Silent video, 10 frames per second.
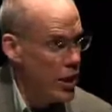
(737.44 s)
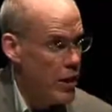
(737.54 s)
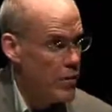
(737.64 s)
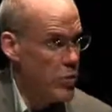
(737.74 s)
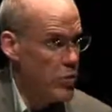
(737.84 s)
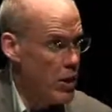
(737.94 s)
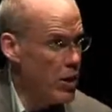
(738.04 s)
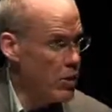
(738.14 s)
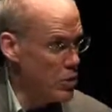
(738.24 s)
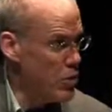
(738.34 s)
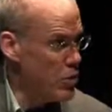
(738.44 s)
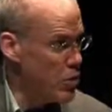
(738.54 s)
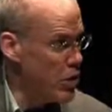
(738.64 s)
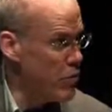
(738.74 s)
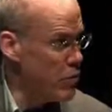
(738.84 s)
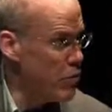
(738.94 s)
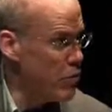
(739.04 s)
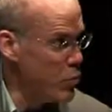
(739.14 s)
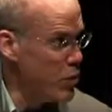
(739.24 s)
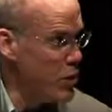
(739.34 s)
and if it rains every day for
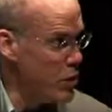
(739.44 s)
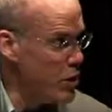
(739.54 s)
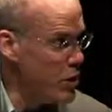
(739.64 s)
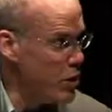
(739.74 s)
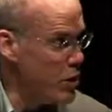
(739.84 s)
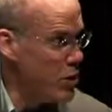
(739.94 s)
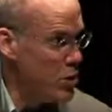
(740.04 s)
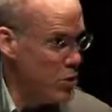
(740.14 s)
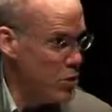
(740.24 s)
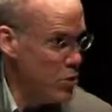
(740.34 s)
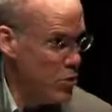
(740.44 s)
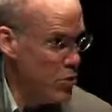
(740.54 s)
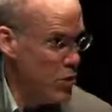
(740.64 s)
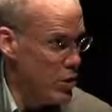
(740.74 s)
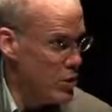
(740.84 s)
40 days, you're,